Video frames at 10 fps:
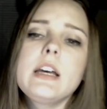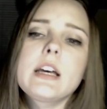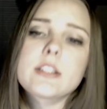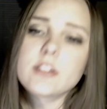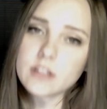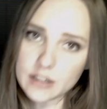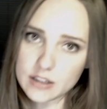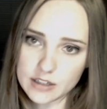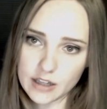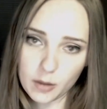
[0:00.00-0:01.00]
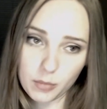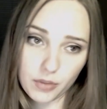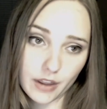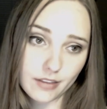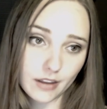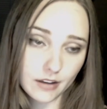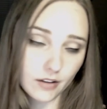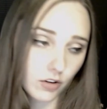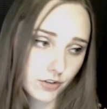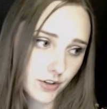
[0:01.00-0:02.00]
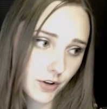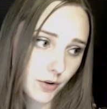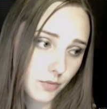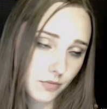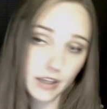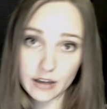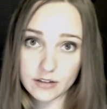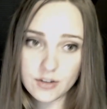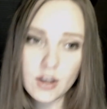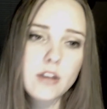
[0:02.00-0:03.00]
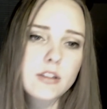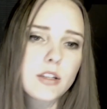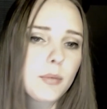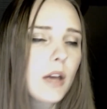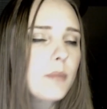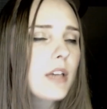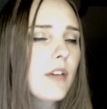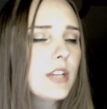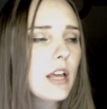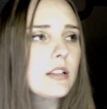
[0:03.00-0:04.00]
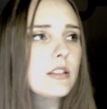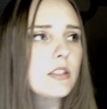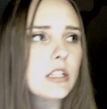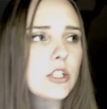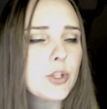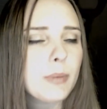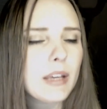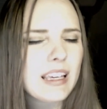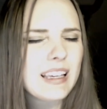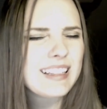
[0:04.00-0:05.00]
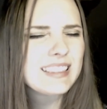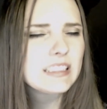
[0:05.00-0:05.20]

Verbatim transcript: it certainly doesn't help that they also, the gays, sometimes have a tendency to be